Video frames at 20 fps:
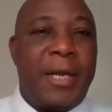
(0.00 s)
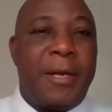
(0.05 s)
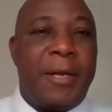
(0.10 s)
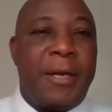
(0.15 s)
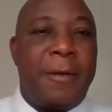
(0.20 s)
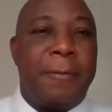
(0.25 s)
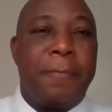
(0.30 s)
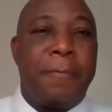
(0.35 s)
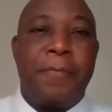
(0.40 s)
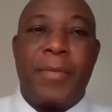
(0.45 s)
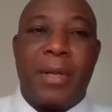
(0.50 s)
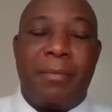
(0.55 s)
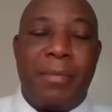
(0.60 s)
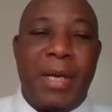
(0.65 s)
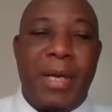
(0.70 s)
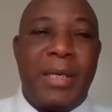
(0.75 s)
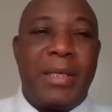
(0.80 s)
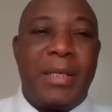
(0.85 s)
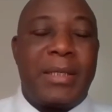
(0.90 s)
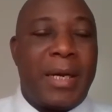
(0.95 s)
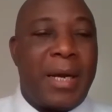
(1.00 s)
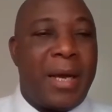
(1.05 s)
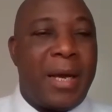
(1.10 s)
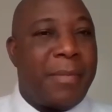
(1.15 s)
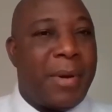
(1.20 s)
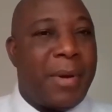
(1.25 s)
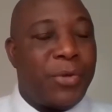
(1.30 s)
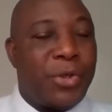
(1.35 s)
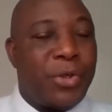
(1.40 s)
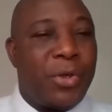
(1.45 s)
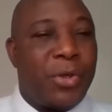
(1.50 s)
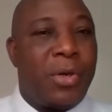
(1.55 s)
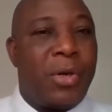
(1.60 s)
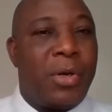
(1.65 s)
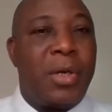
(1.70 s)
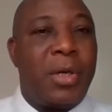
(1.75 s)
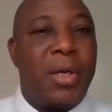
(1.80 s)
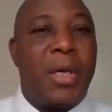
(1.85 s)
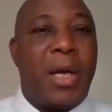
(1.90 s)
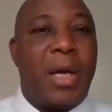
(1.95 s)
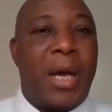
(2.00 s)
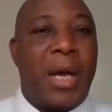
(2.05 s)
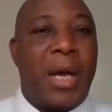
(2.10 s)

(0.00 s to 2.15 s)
skin. Meantime, I'm sure